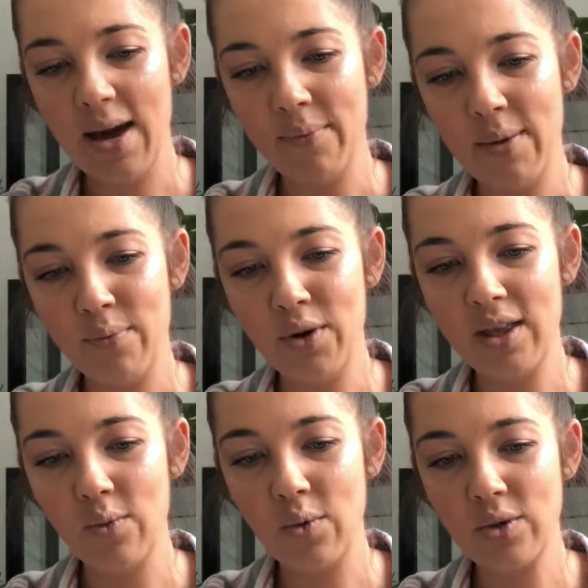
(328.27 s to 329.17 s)
and putting
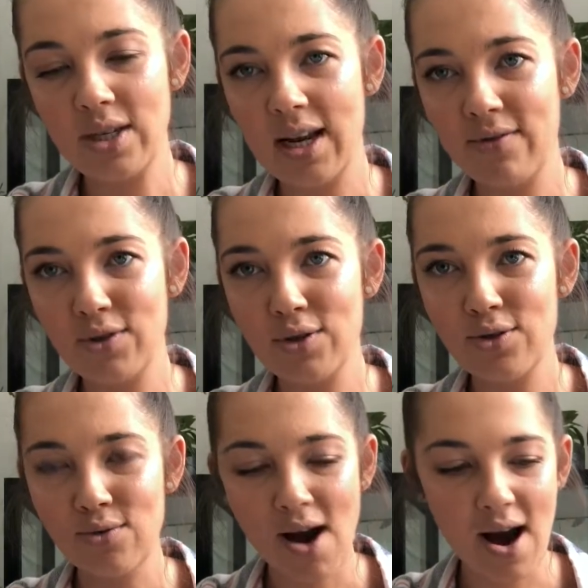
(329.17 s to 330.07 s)
the water level
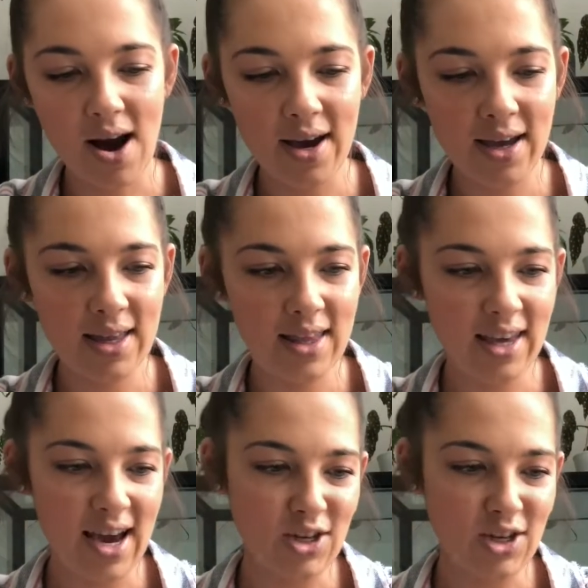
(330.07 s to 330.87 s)
too high in the cash